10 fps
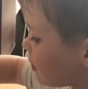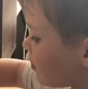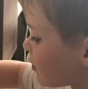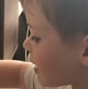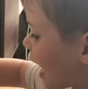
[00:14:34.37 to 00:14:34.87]

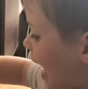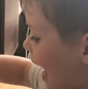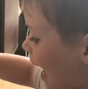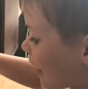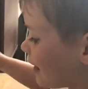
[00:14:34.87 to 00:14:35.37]
Who's
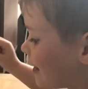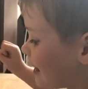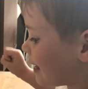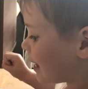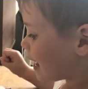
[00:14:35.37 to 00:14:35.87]
that? Who's
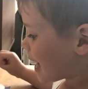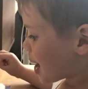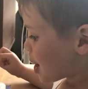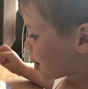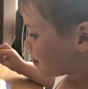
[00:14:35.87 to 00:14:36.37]
that?
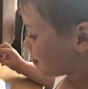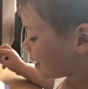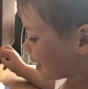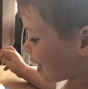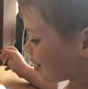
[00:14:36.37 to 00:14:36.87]

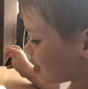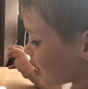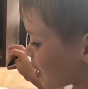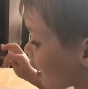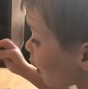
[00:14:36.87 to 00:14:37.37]
Me and
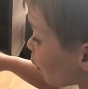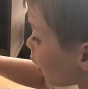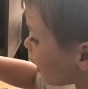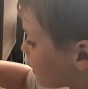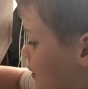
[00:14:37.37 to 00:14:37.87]
you.
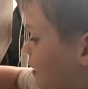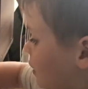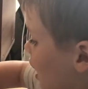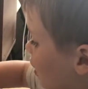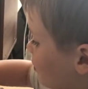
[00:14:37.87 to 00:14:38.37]

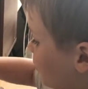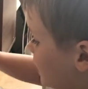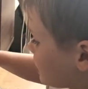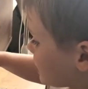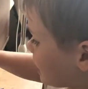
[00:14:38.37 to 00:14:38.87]
And that's
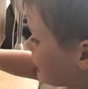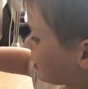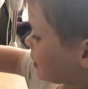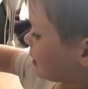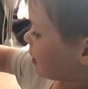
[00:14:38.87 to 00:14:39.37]
me
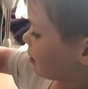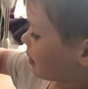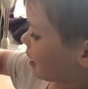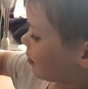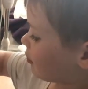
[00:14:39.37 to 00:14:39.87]
again.
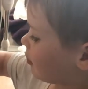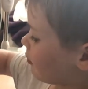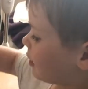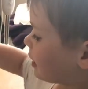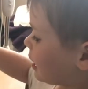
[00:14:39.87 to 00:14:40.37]
And that's you
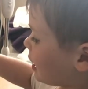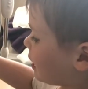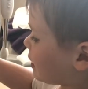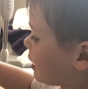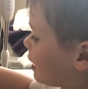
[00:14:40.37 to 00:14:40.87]
and
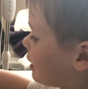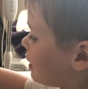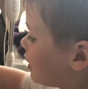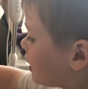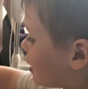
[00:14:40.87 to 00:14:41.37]
Kelly.
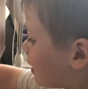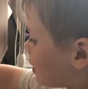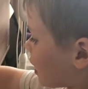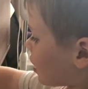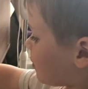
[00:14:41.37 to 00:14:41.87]

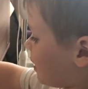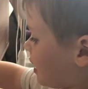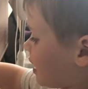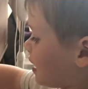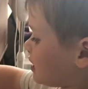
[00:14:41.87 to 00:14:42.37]
That's me
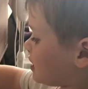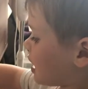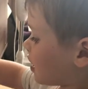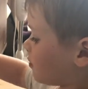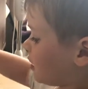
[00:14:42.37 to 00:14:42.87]
again,
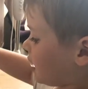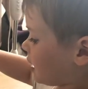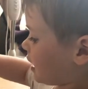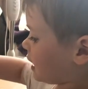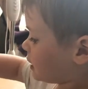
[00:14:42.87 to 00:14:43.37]
that's me
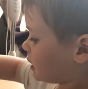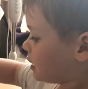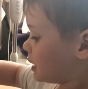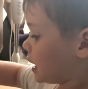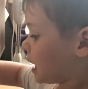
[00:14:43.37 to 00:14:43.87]
again.
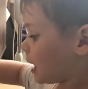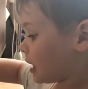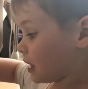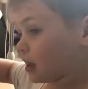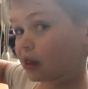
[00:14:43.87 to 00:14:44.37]

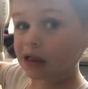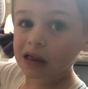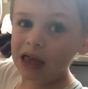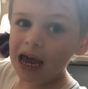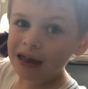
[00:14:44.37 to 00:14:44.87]
And
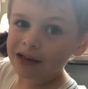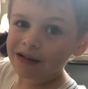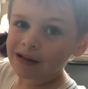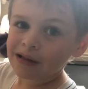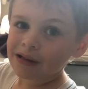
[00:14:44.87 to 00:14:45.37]
that?
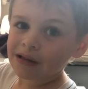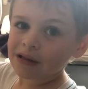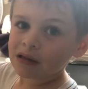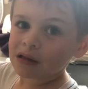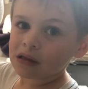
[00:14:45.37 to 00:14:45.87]

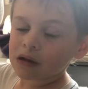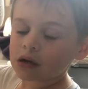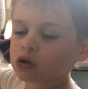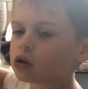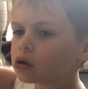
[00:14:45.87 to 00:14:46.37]

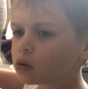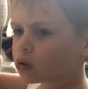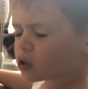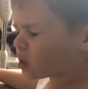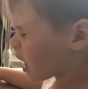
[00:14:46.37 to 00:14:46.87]
I don't know
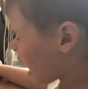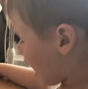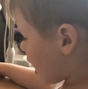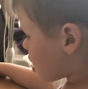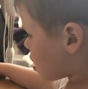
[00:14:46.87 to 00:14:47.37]
what's that.